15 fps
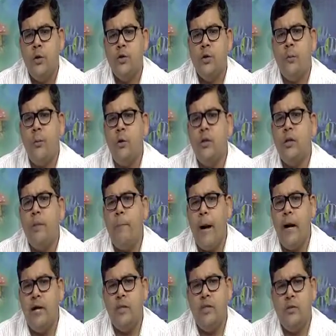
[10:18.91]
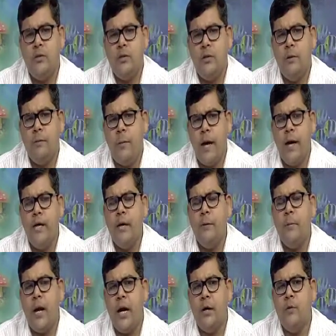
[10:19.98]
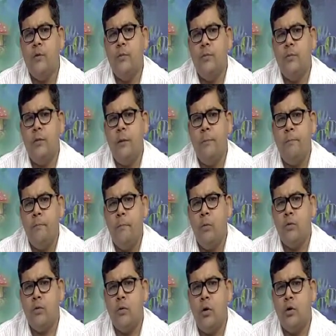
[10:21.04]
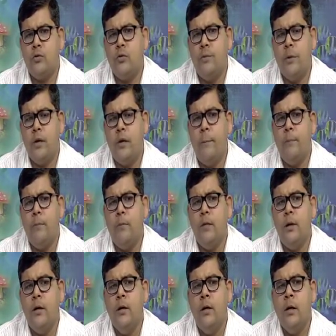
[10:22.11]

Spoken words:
So, both the parties, the bride and bridegroom, they both not should be come from a